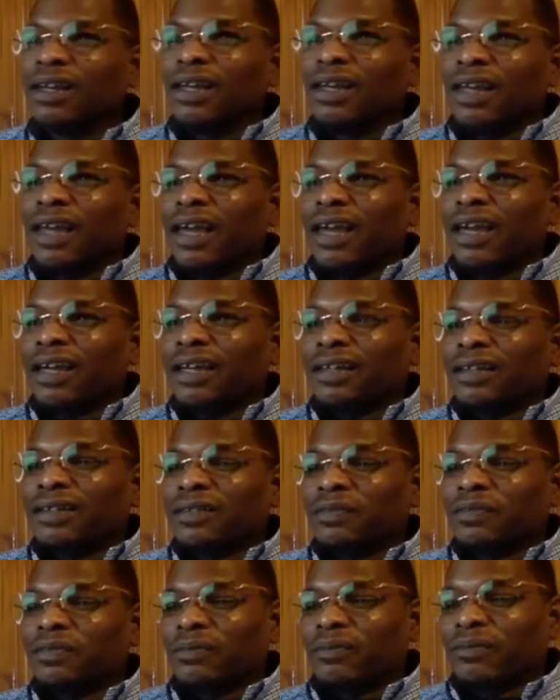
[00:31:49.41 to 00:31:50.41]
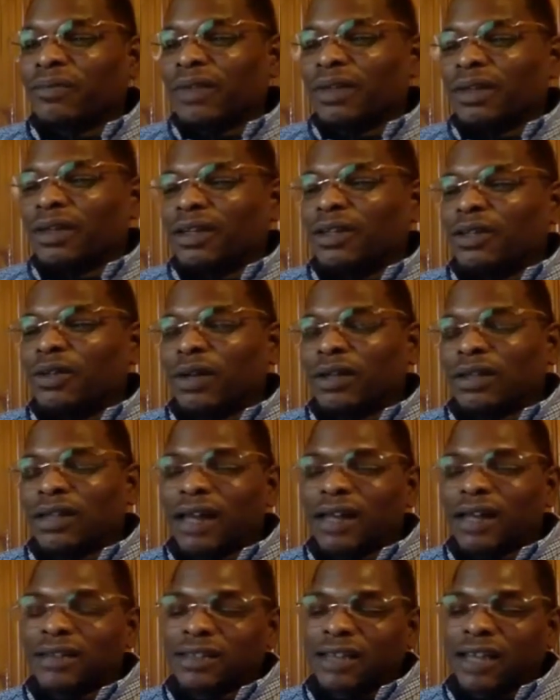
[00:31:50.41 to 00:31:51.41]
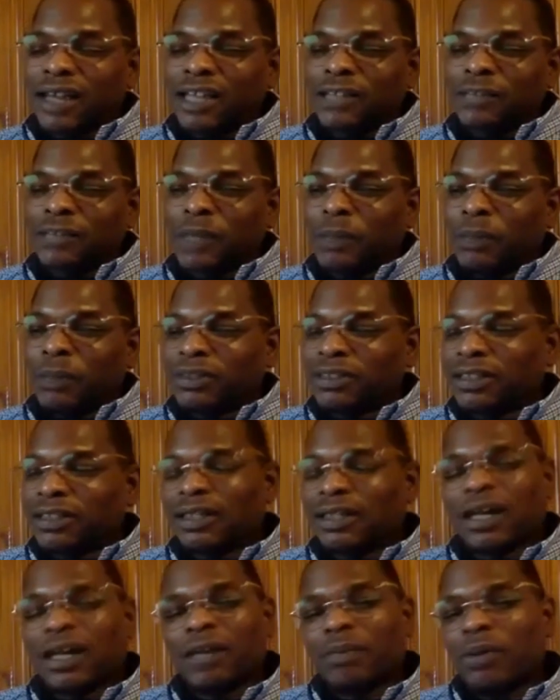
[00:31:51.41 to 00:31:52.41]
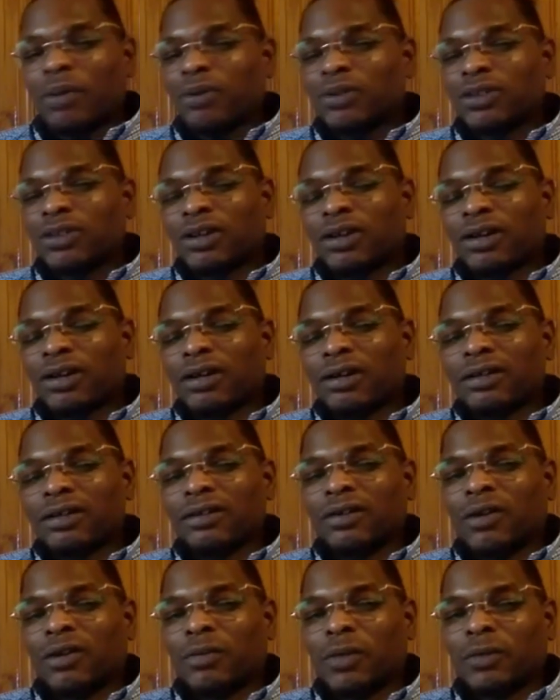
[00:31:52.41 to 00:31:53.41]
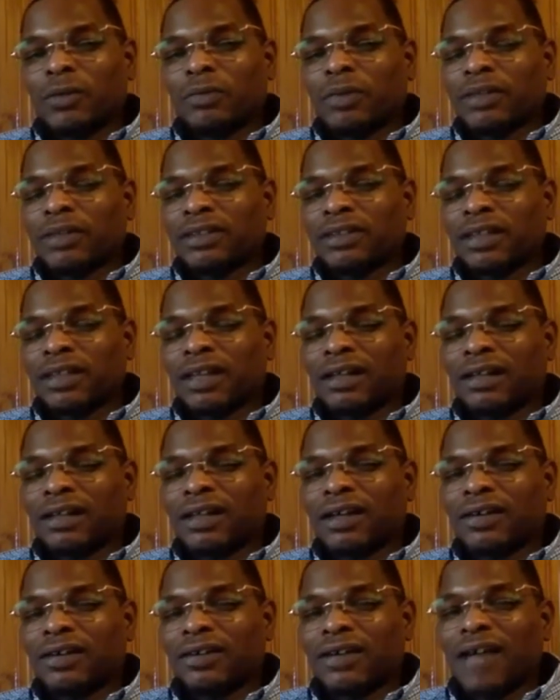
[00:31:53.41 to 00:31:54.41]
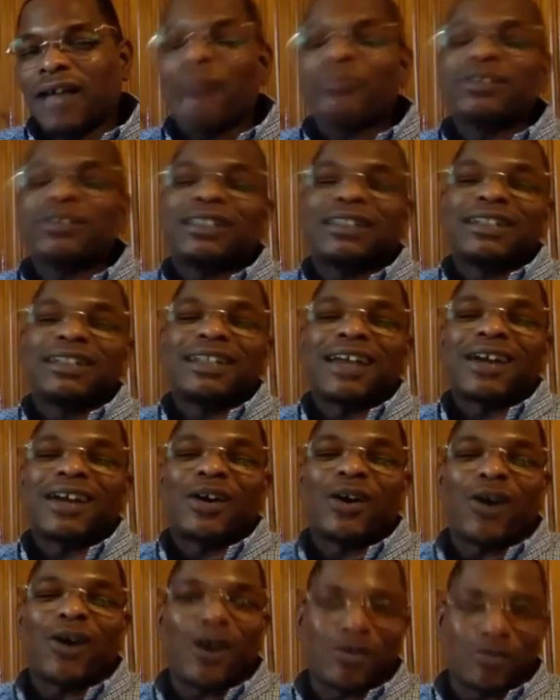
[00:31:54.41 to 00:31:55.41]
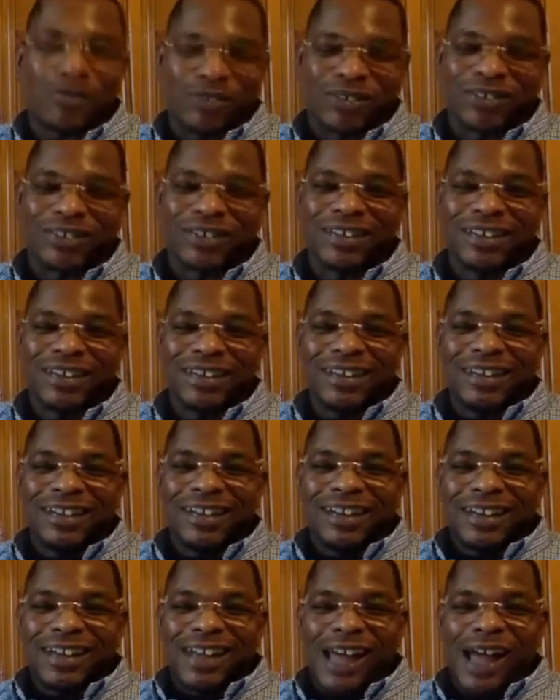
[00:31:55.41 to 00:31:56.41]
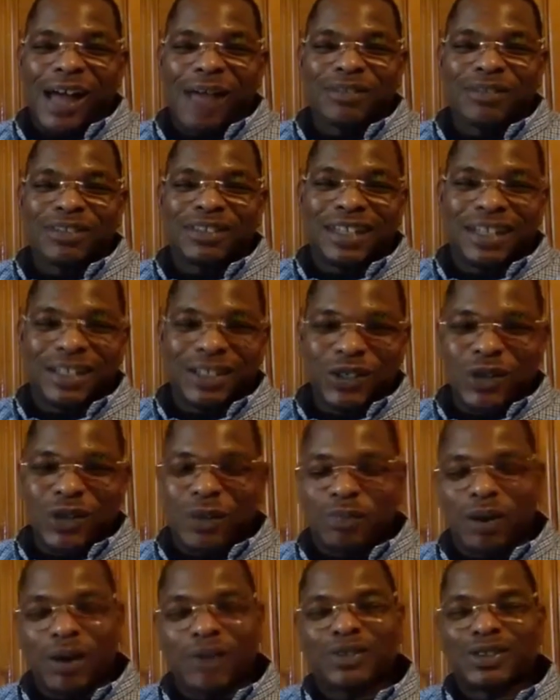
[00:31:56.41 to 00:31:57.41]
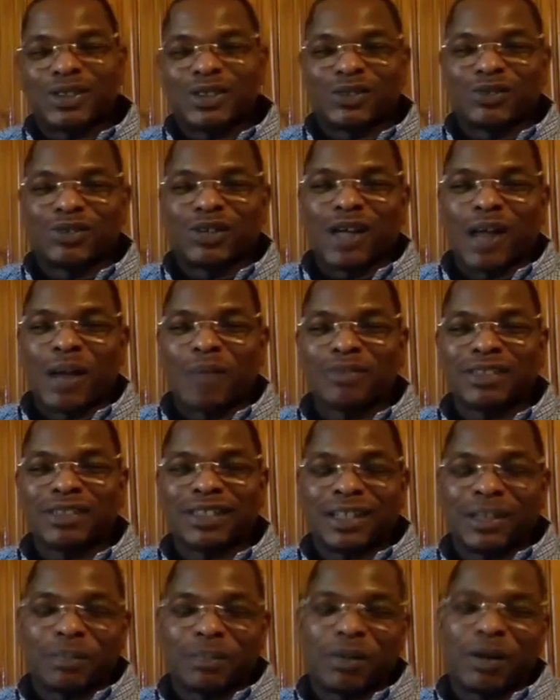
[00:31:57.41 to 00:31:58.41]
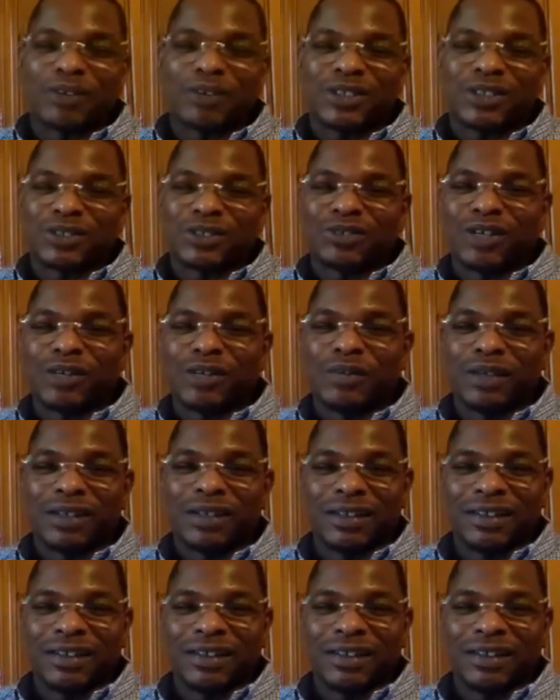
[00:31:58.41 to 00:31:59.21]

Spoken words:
and you know, a lot of times people send out a postcard or people may send out a letter. I'm sending out an offer. Like I'm sending you a purchase agreement. I'm sending the purchase agreement.